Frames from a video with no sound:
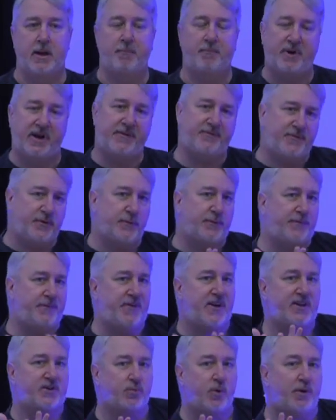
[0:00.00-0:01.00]
But if you
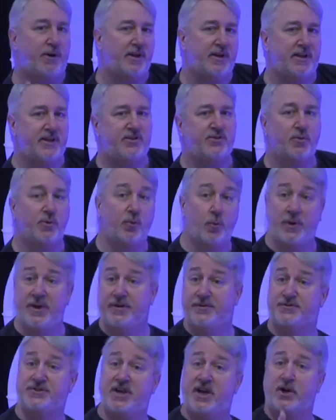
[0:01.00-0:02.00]
fix what it is what
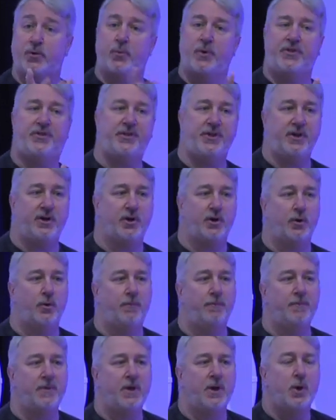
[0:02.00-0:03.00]
we've shared with
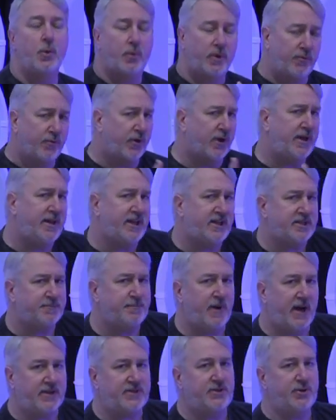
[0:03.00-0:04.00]
you, we really
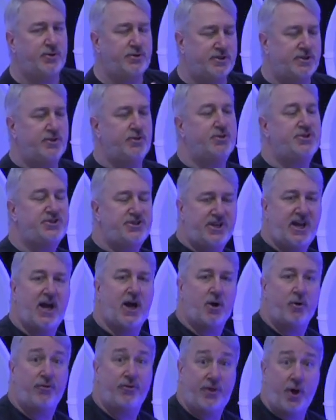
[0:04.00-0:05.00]
expect you to
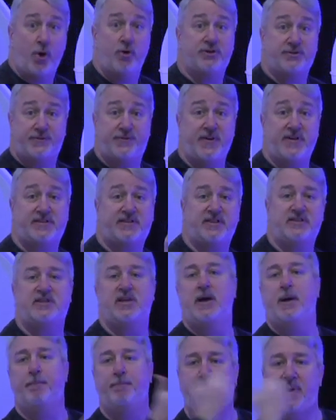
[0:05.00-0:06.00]
share those fixes
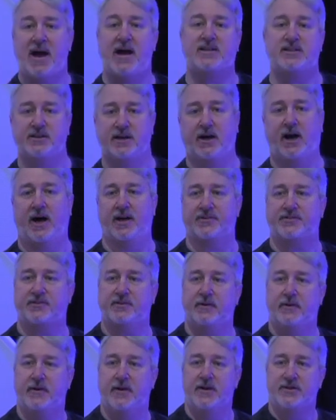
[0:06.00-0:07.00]
back to us.
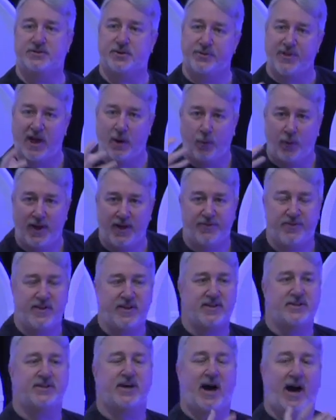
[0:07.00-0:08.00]
So that way, the
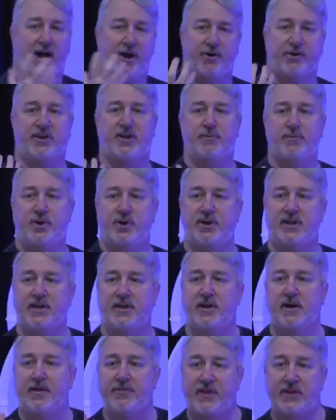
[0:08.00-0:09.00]
entire
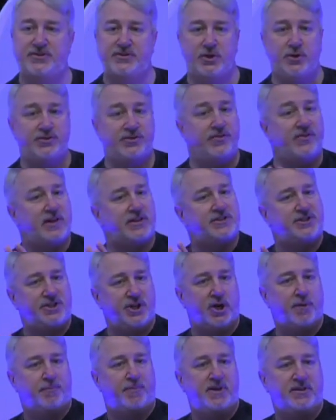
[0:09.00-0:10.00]
community that's using that
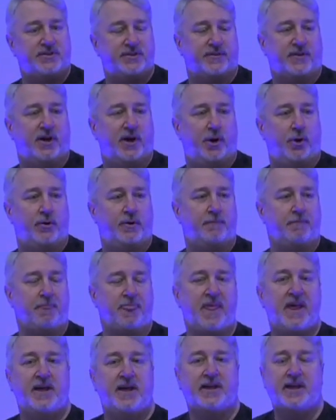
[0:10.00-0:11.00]
shared piece of code
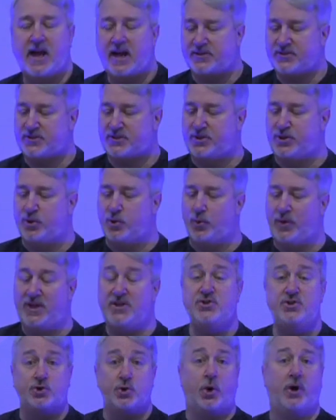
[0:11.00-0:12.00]
gets to
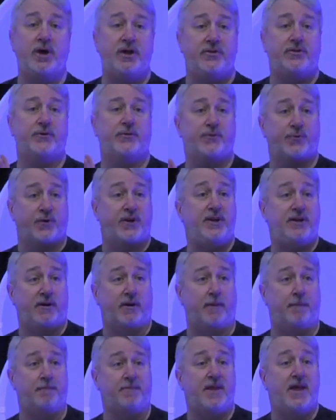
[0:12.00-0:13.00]
enjoy the
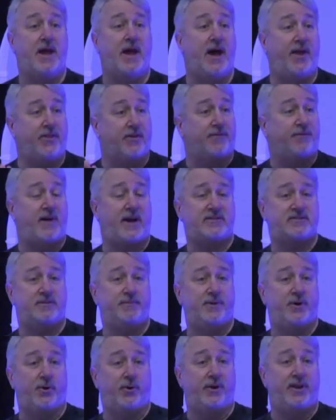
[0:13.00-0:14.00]
freedom and the
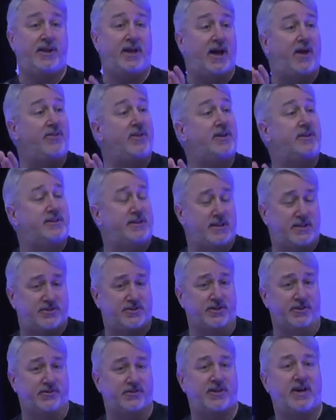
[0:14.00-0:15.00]
flexibility and the
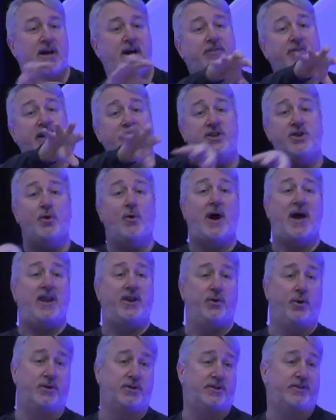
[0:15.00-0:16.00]
additions that you
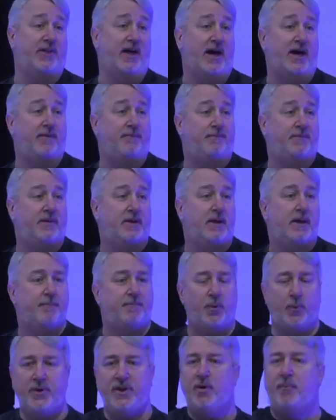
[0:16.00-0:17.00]
added onto that.
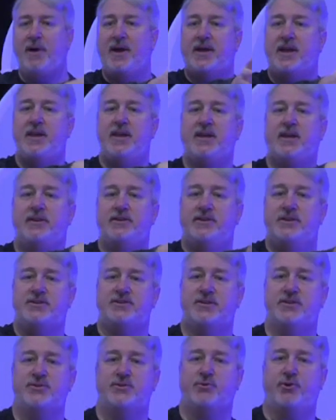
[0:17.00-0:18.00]
But we don't make any
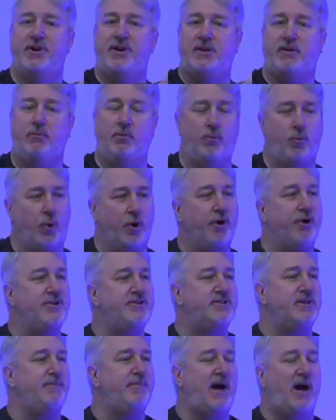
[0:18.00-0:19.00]
conditions or any
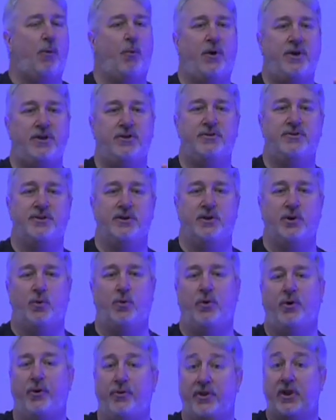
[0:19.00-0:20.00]
worries about what you
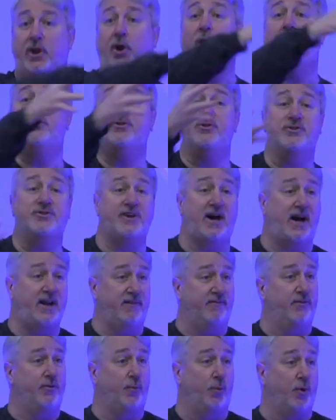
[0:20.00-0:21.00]
do on the larger side
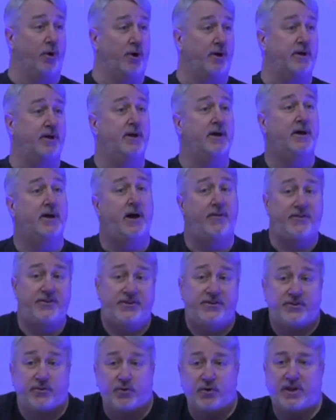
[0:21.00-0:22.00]
of the work. And this
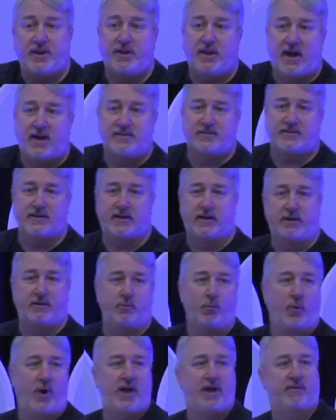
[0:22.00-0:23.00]
is a really nice uh,
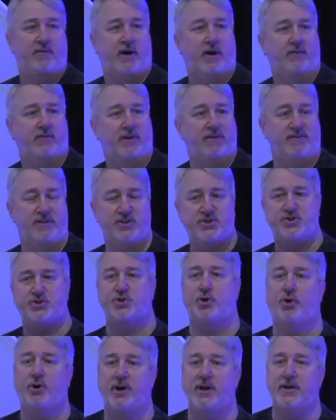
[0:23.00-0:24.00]
way of, of, of
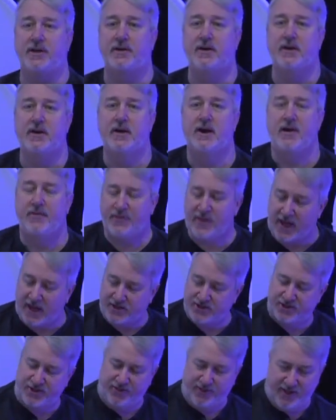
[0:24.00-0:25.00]
ensuring the
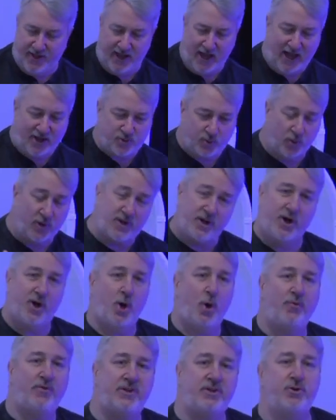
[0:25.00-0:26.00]
actual, the actual
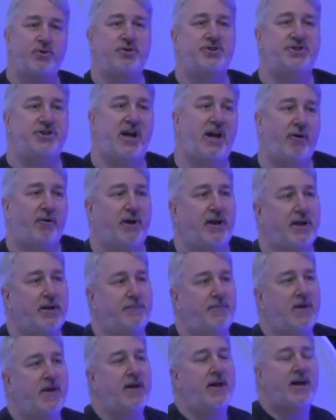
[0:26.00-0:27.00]
code that you're
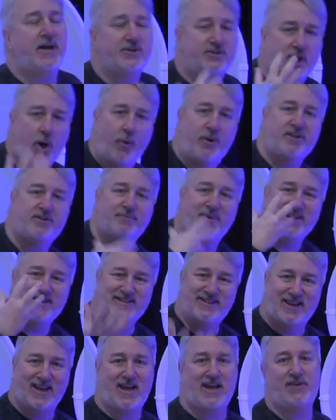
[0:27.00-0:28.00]
sharing is always
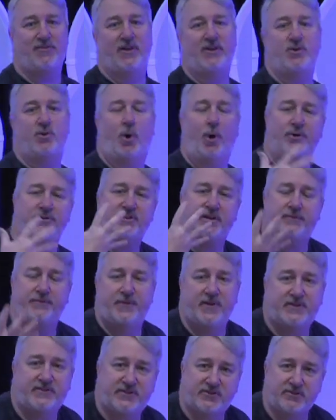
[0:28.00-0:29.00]
maintained, that you always get
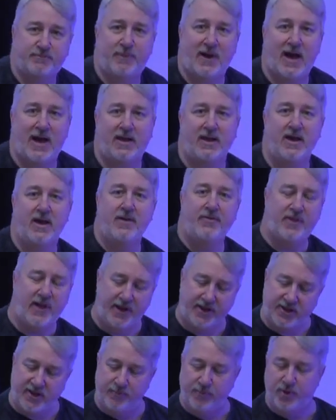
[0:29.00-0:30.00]
fixes back, that
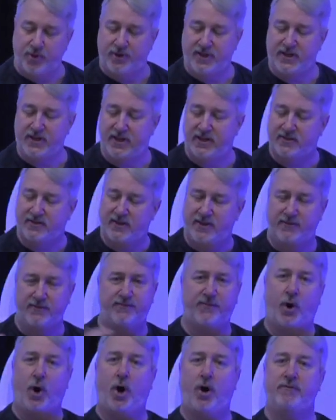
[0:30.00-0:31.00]
a community is
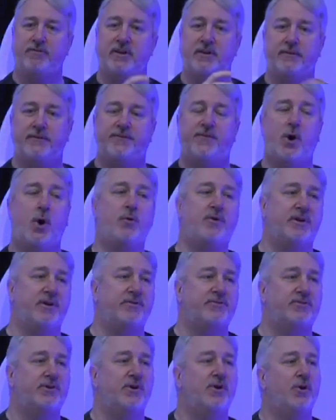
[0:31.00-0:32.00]
involved and
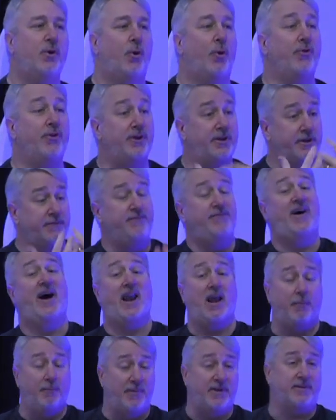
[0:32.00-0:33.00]
focused on the
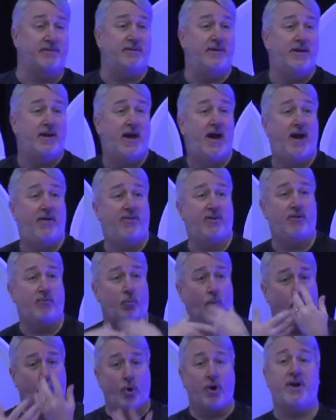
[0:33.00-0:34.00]
development and the
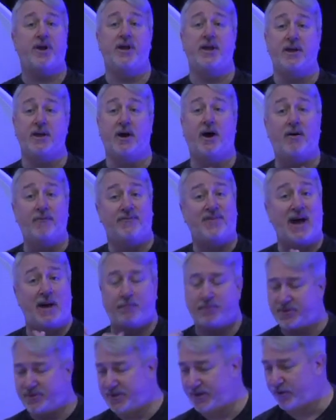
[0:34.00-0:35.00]
working of
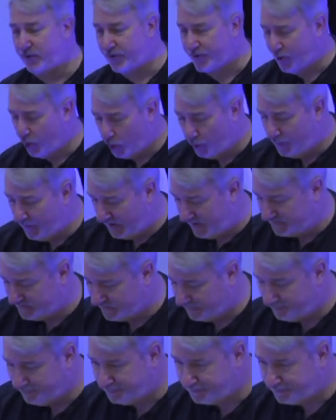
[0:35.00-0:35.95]
that particular code base.